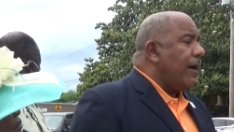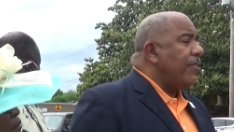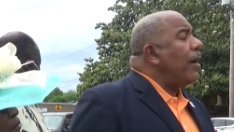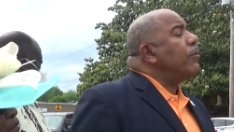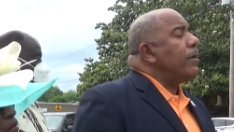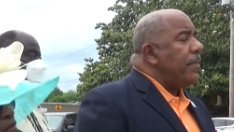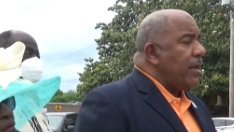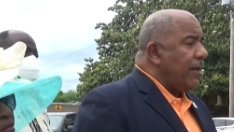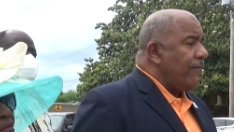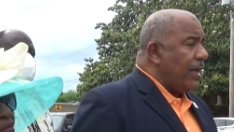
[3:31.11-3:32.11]
That would have been
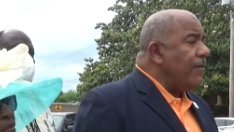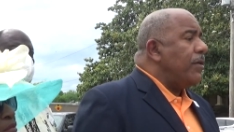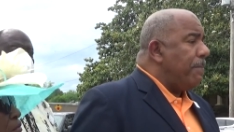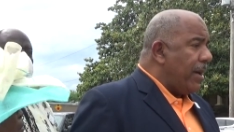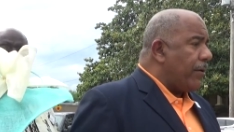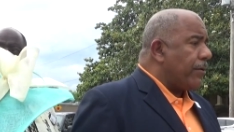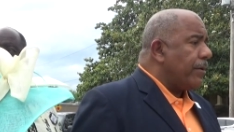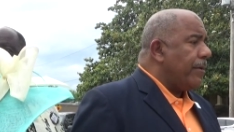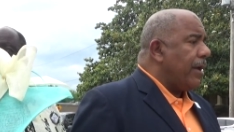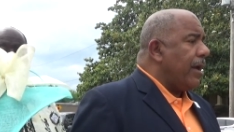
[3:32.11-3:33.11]
even better,
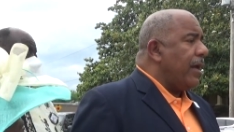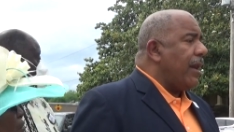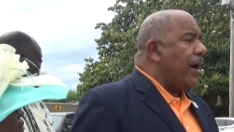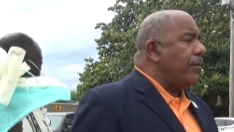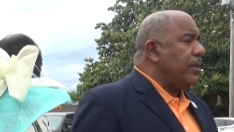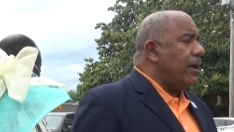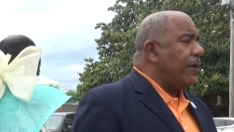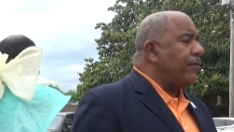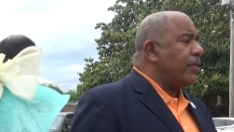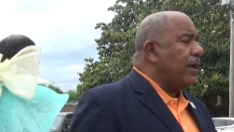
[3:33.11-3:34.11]
and I would have did
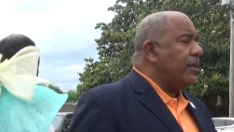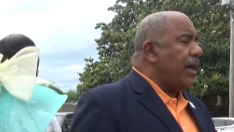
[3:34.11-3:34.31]
everything